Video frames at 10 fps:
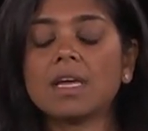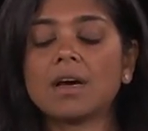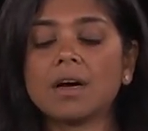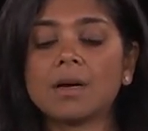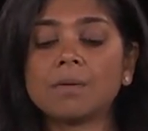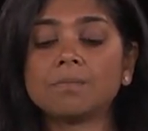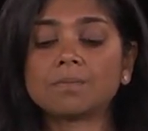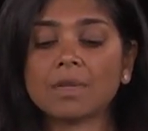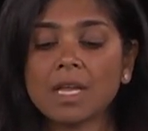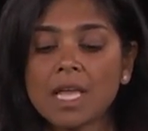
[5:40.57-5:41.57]
Um,
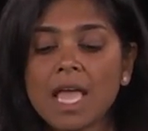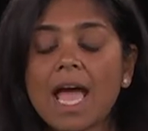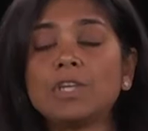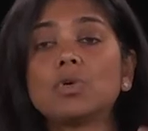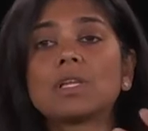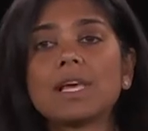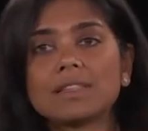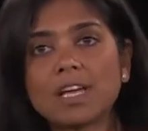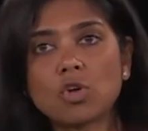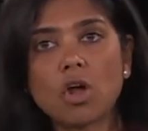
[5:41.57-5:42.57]
and you collect
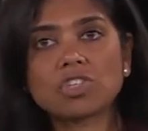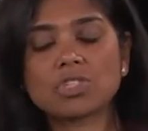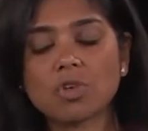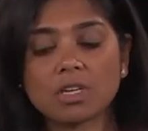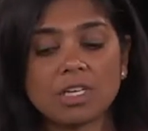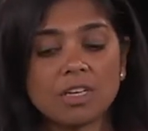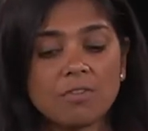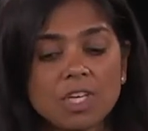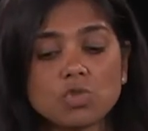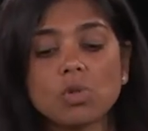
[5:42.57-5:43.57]
that not just on an
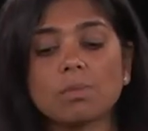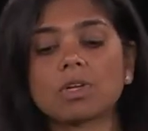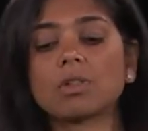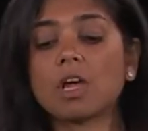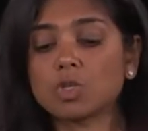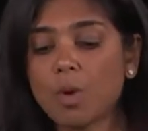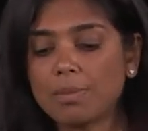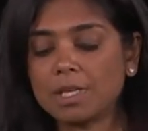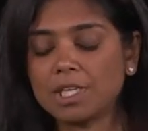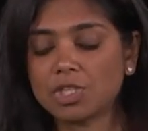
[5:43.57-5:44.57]
individual, but a large
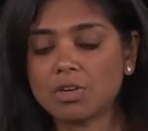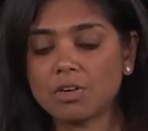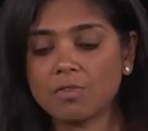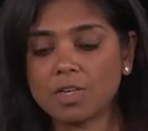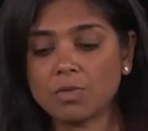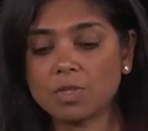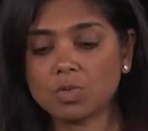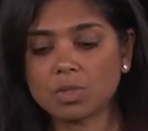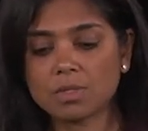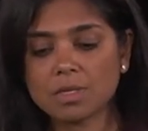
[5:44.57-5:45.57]
population of
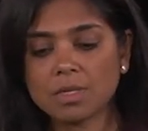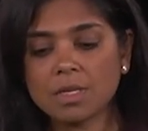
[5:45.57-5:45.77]
individuals.